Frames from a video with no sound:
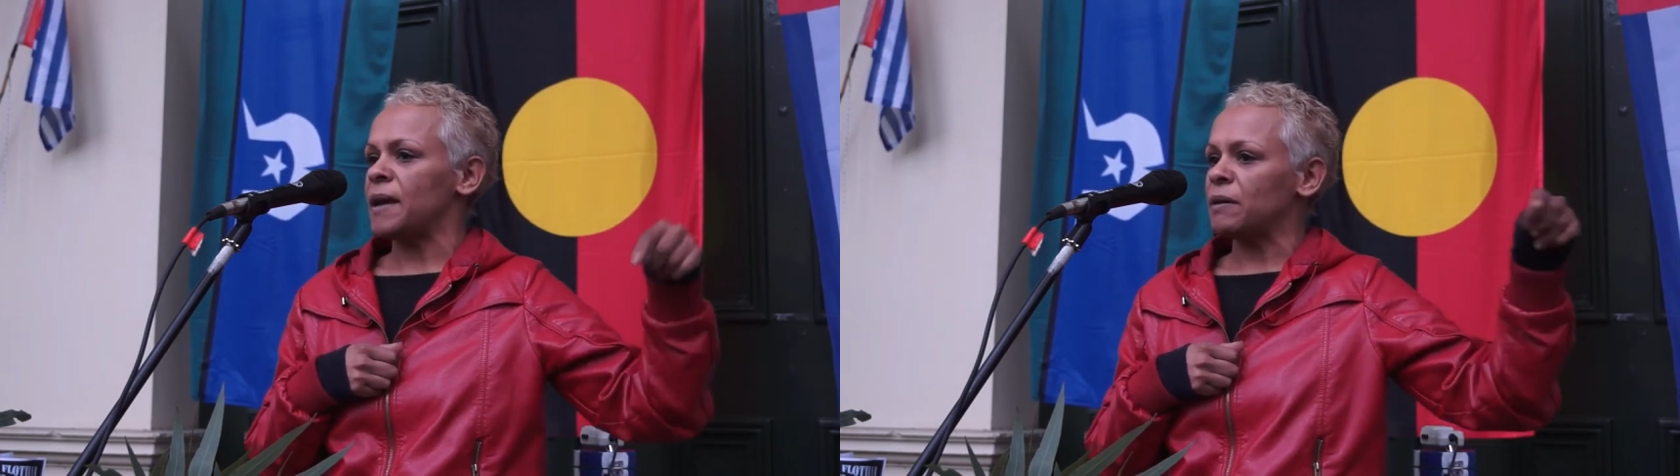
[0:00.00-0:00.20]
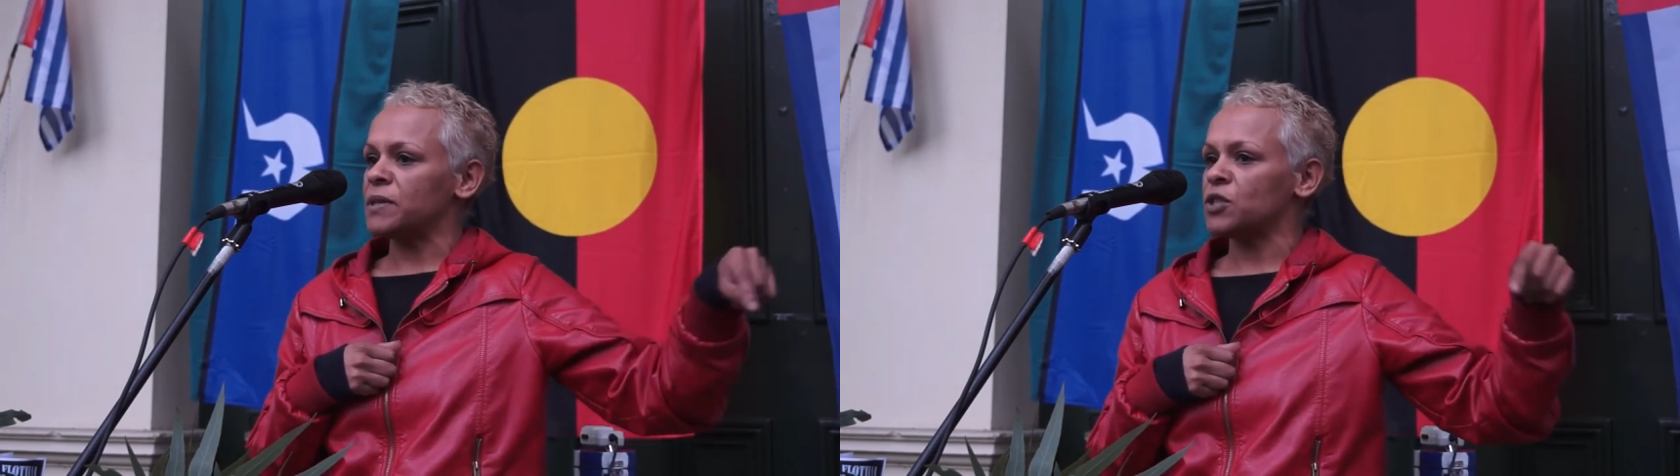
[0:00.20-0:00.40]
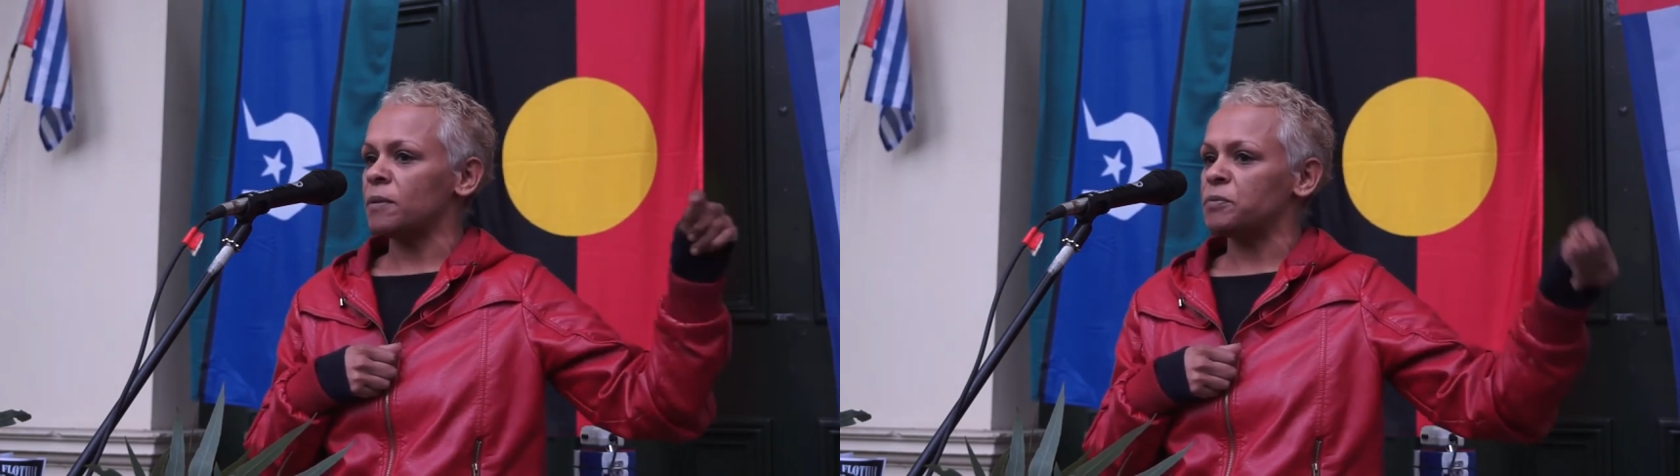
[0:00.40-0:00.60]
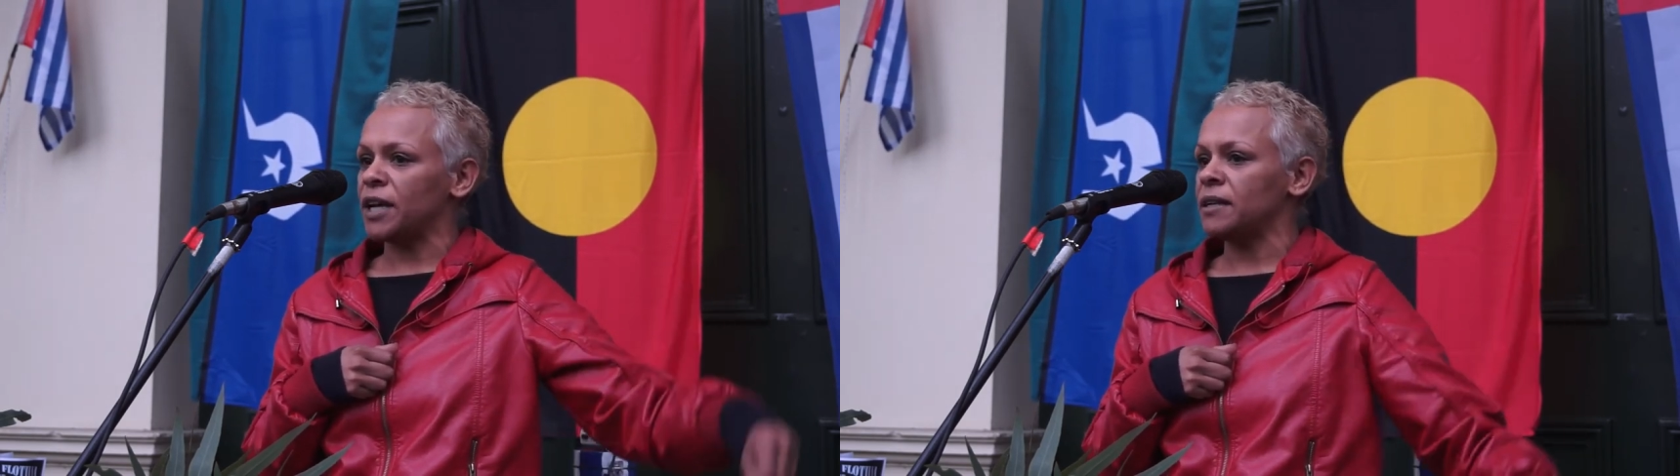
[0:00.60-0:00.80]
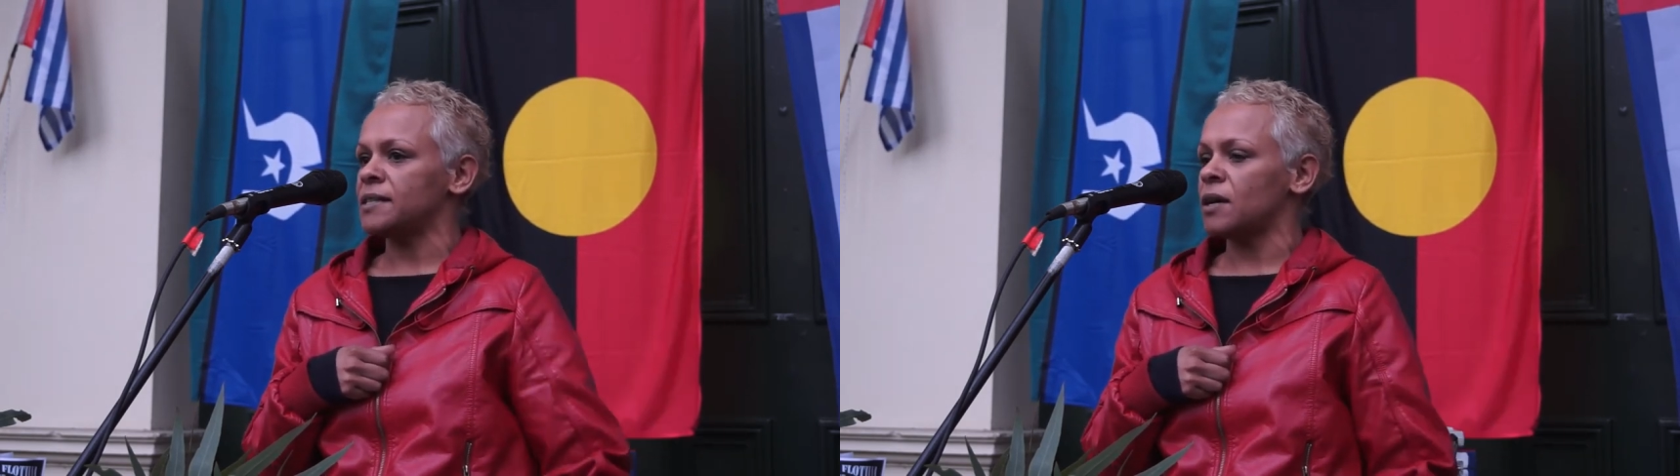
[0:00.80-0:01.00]
how do we stop
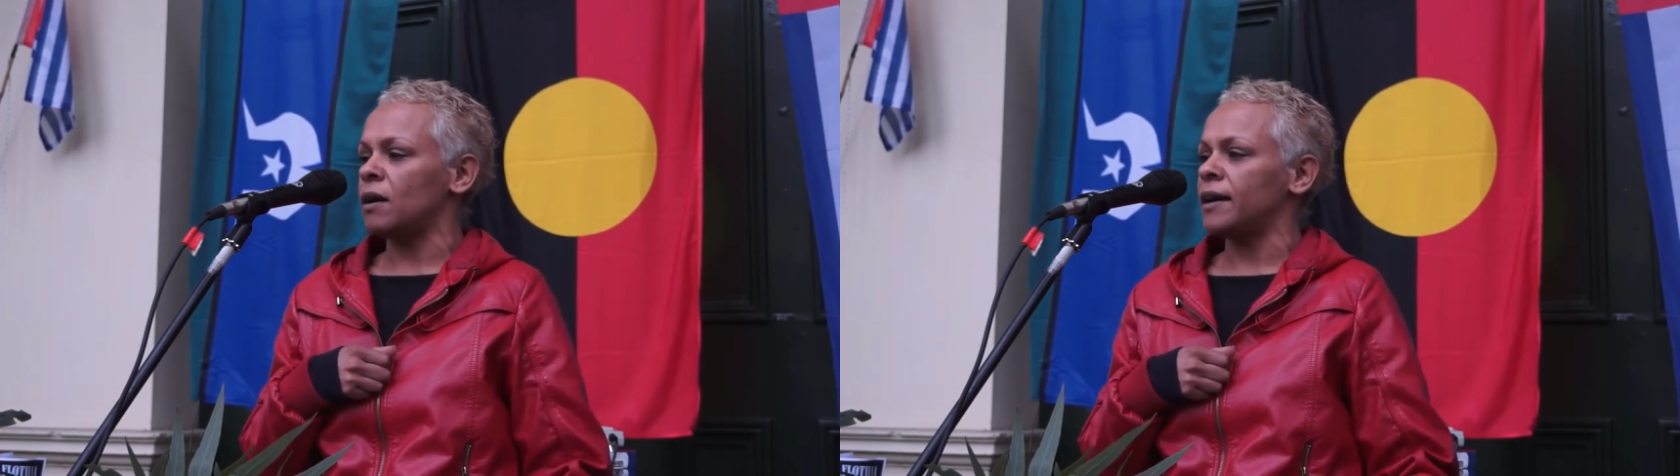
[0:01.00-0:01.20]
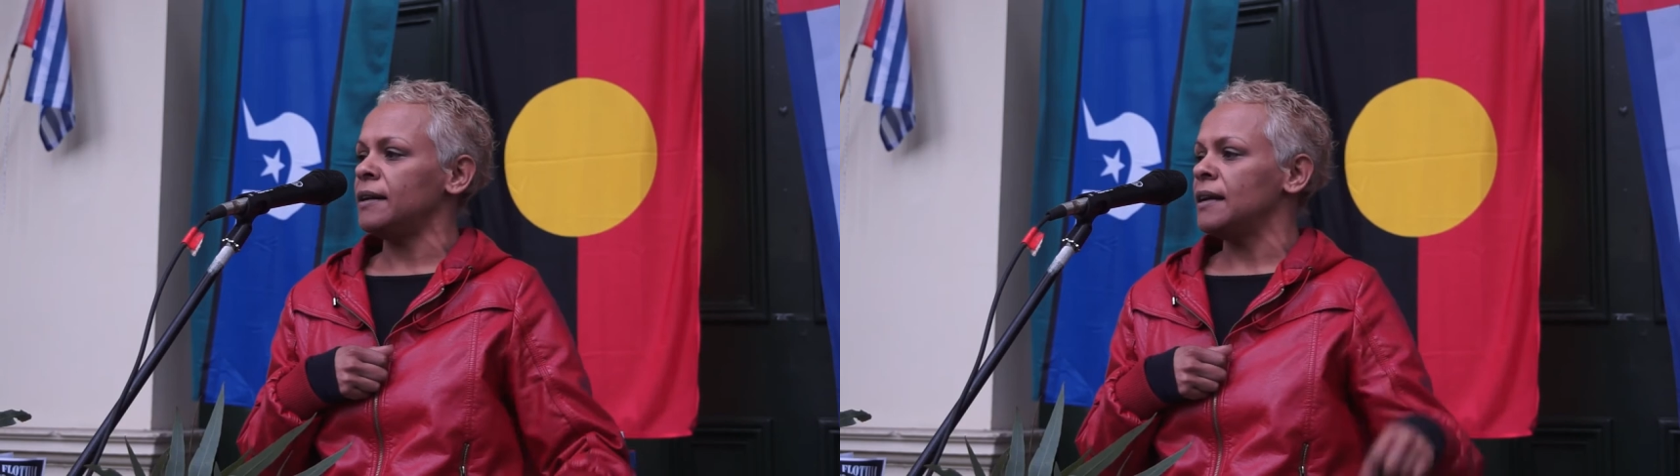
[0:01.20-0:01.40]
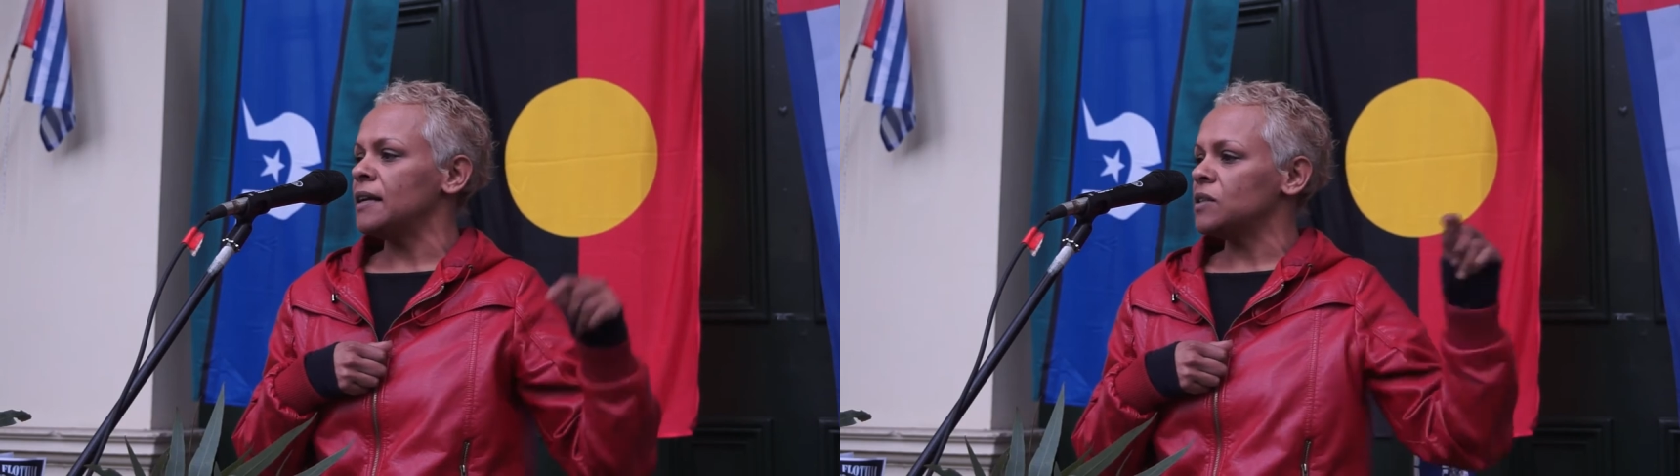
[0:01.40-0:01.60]
genocide?